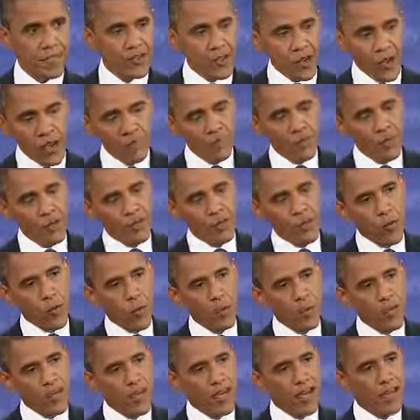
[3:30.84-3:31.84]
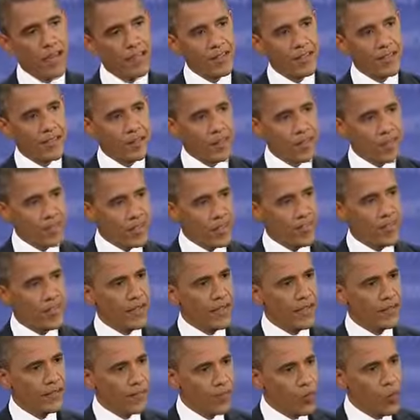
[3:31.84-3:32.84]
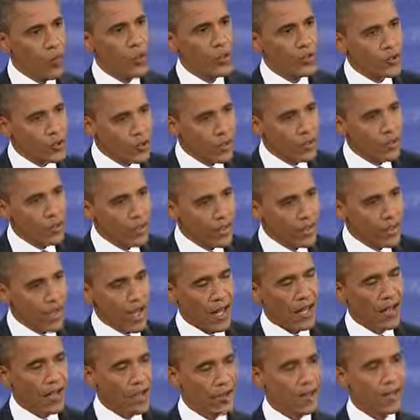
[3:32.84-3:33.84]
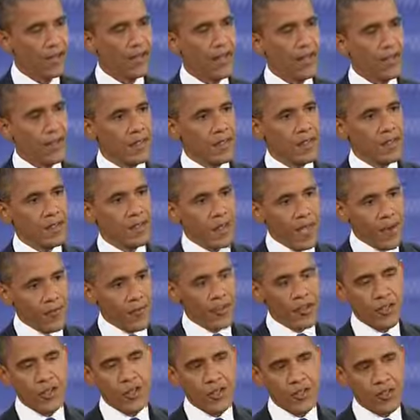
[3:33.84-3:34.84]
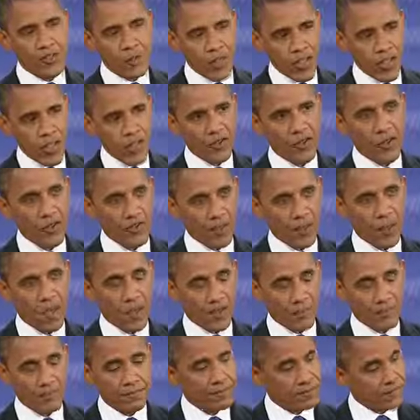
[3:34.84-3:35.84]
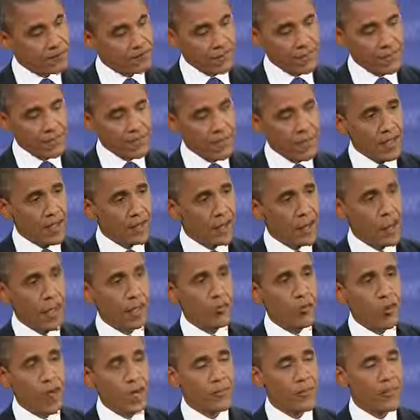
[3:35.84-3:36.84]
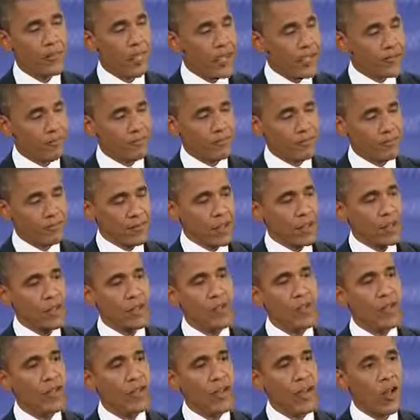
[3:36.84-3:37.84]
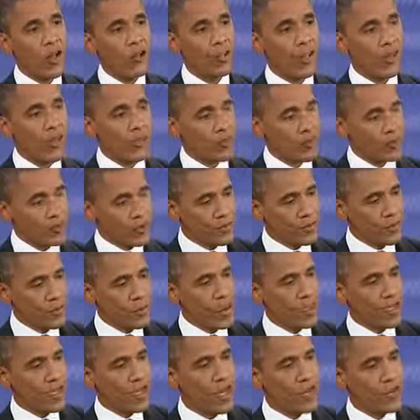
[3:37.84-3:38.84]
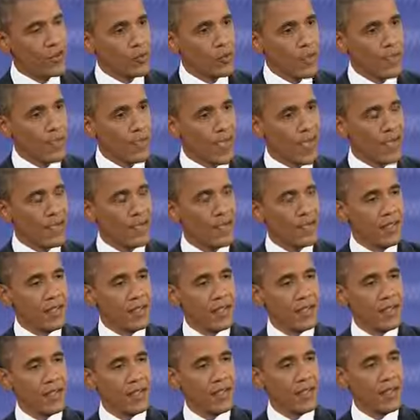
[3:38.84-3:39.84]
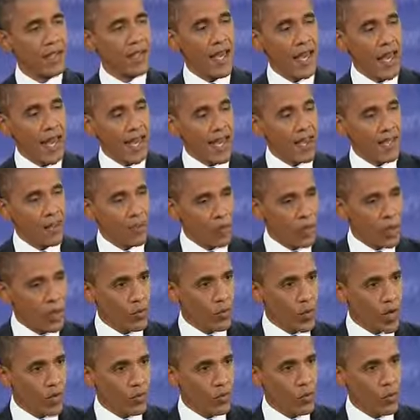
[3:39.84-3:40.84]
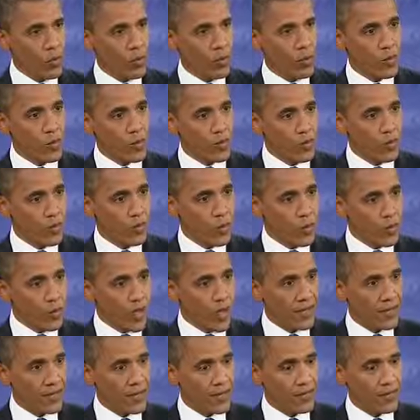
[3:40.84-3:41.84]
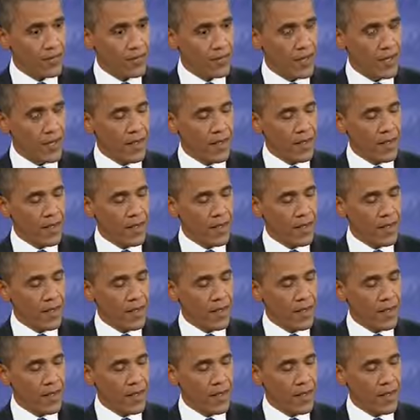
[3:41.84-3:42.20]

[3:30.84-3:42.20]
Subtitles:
And so I put forward a specific $4 trillion deficit reduction plan. It's on a website. You can look at all the numbers, what cuts we make and what revenue we raise.